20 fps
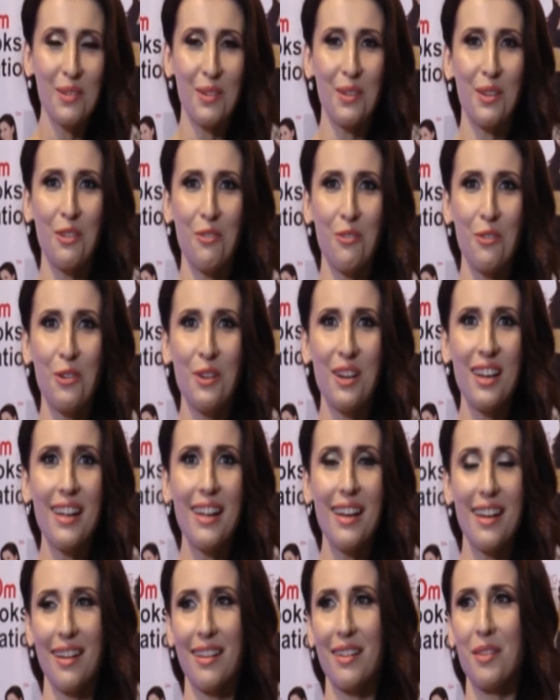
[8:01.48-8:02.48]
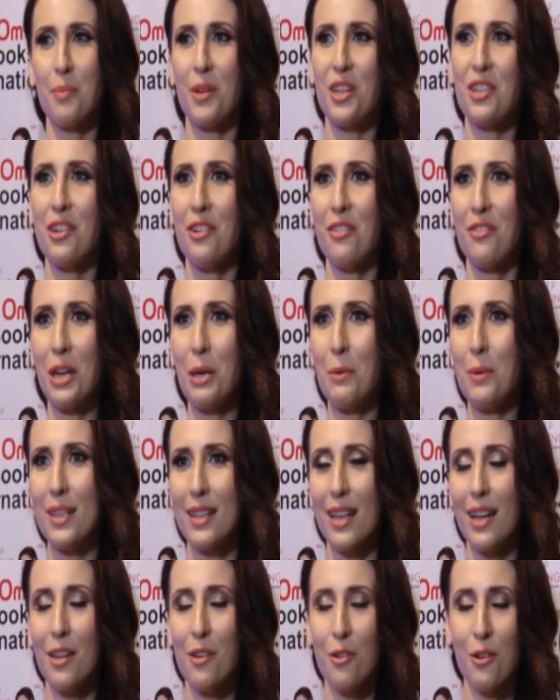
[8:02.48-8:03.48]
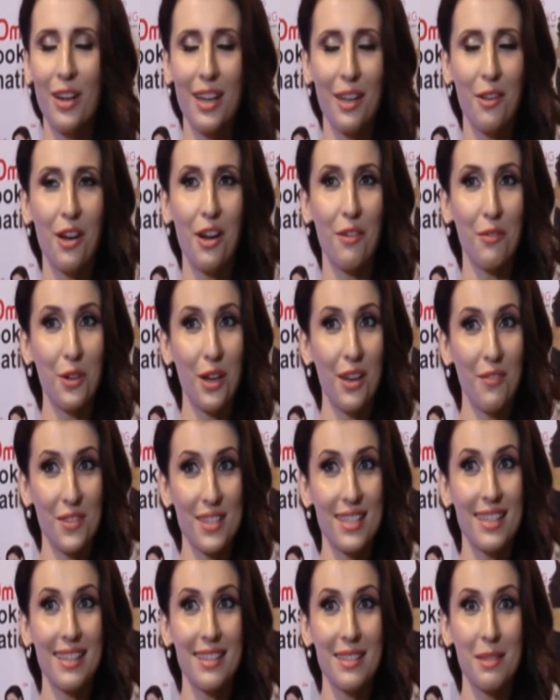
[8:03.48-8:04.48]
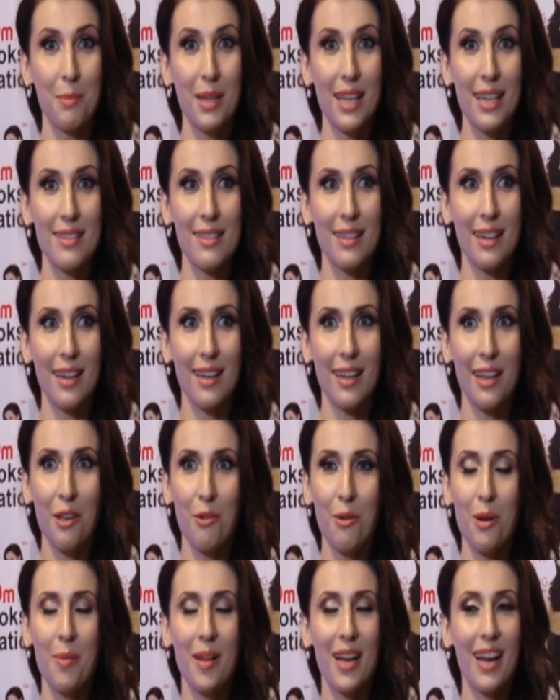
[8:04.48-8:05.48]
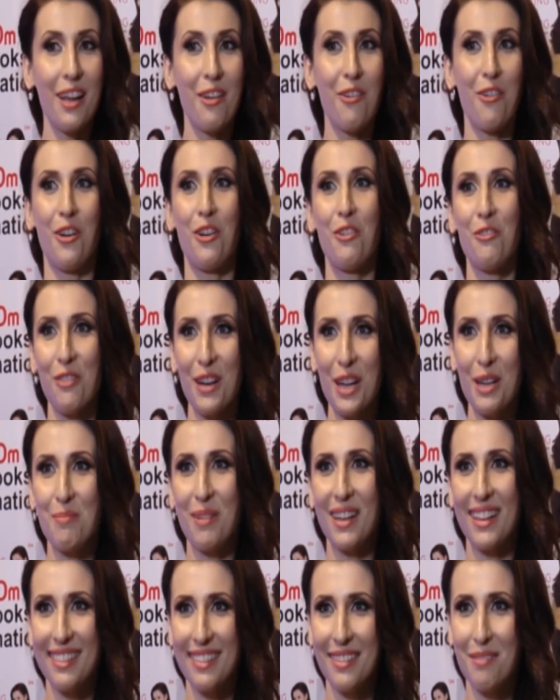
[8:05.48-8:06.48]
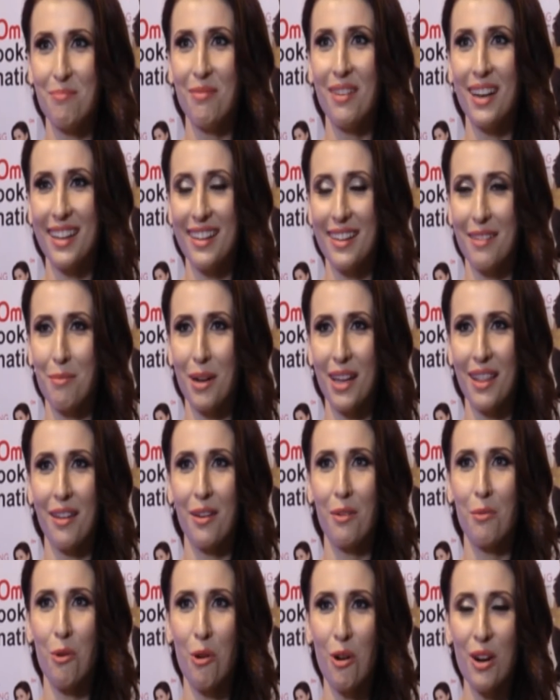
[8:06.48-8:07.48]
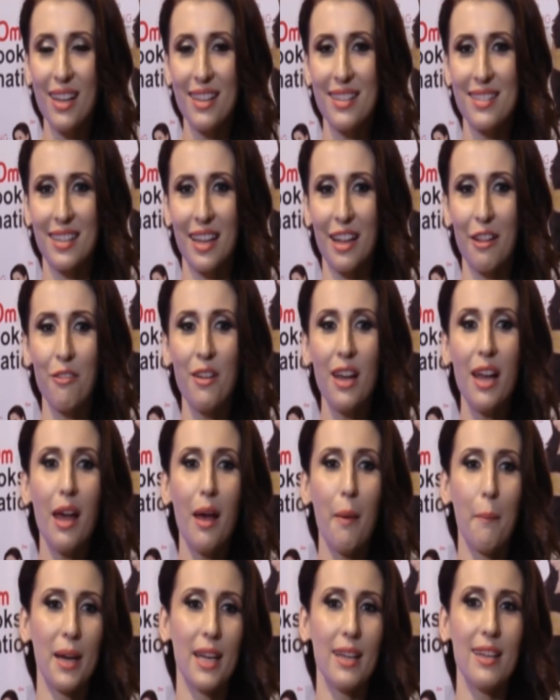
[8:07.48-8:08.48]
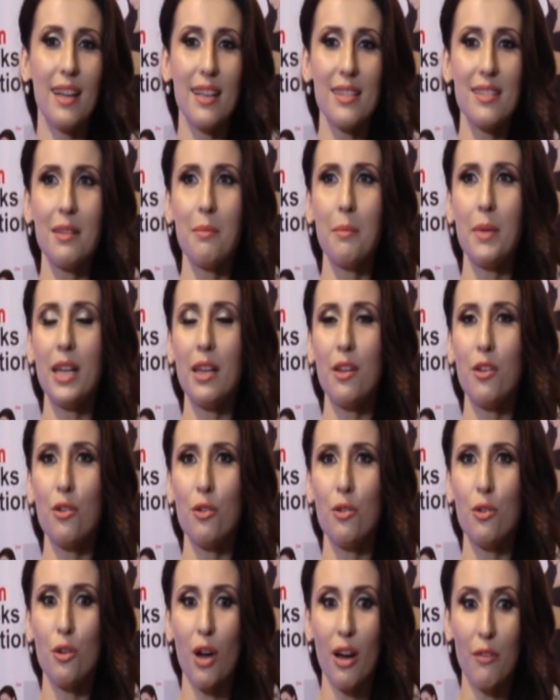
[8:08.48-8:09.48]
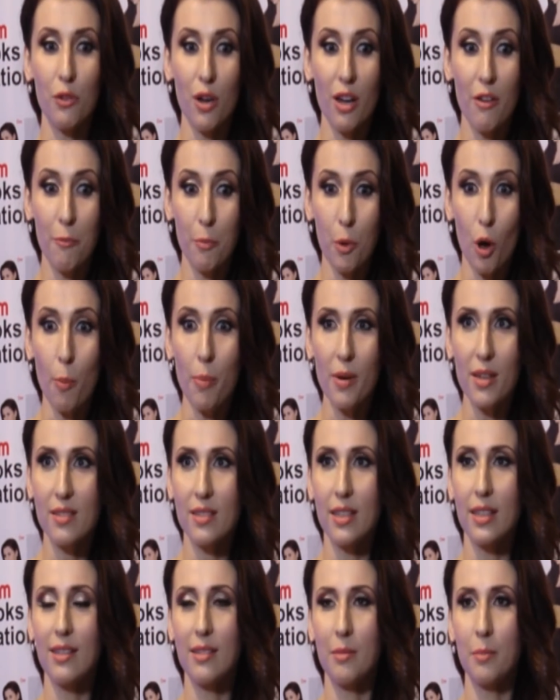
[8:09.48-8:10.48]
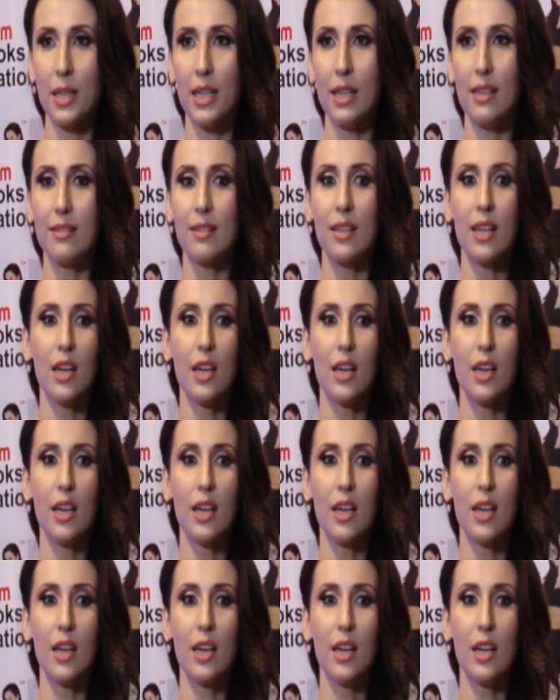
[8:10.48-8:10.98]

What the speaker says: on the food, and especially if I will tell you, okay, you have to have 6 meals in a day, you will be like horrified by that word itself. But it doesn't mean you have to have proper 6 meals.